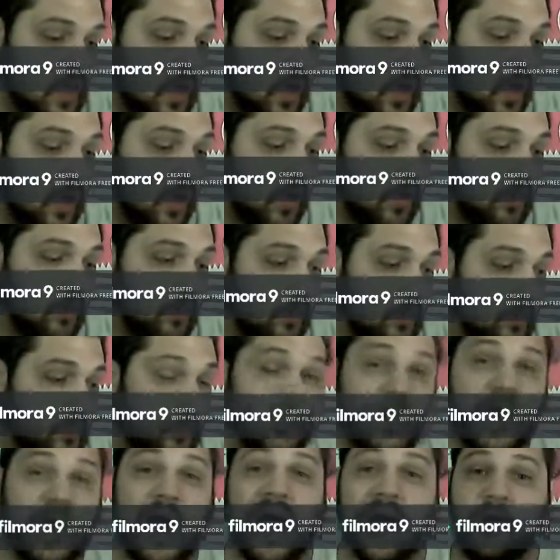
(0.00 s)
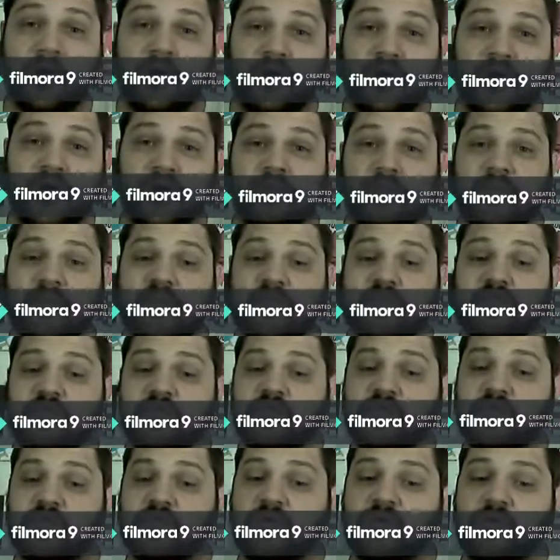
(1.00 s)
What I would recommend you
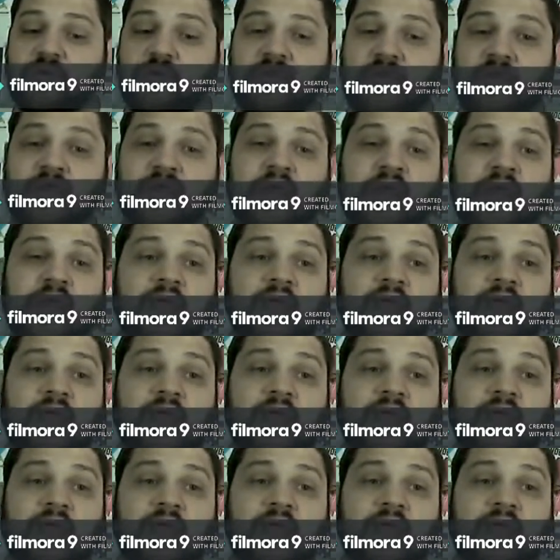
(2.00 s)
doing